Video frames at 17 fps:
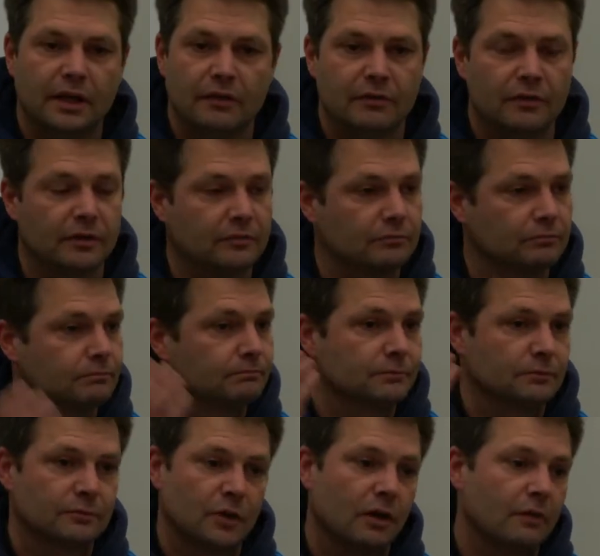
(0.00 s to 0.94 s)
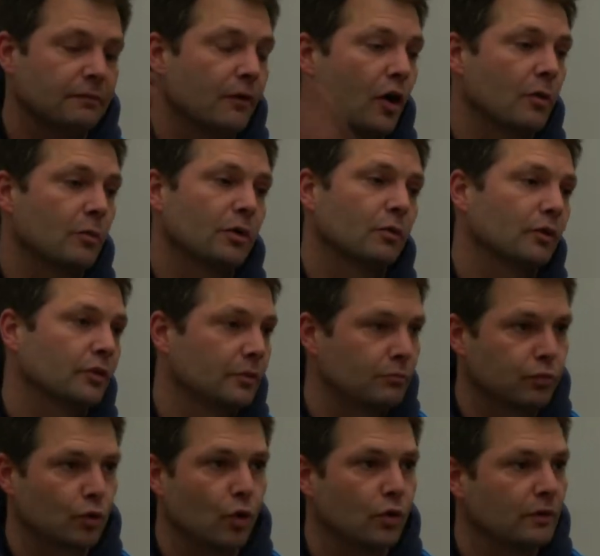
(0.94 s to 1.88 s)
even a farmer with a
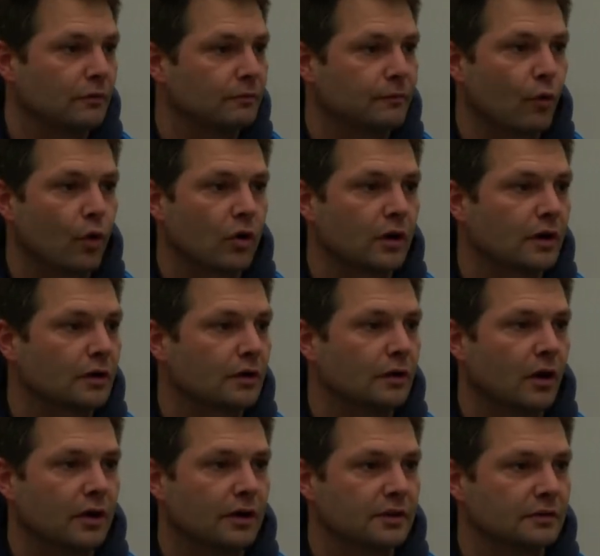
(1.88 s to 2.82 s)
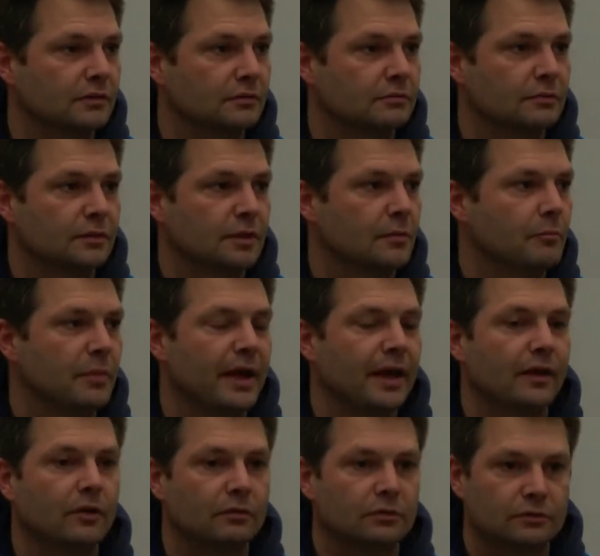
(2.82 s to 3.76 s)
broken fork on his
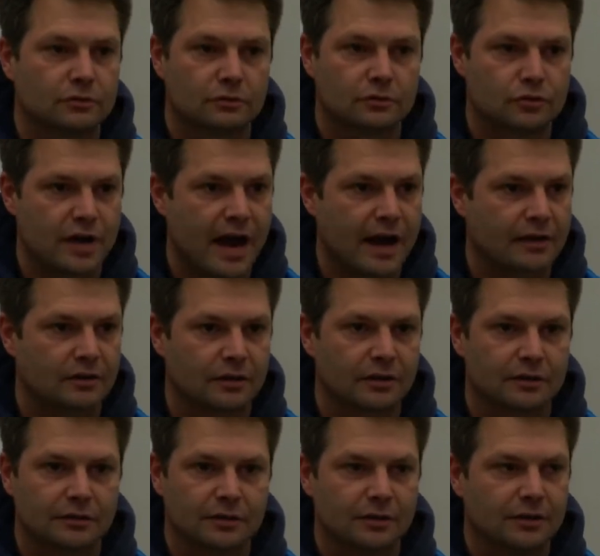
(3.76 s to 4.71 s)
bale tractor.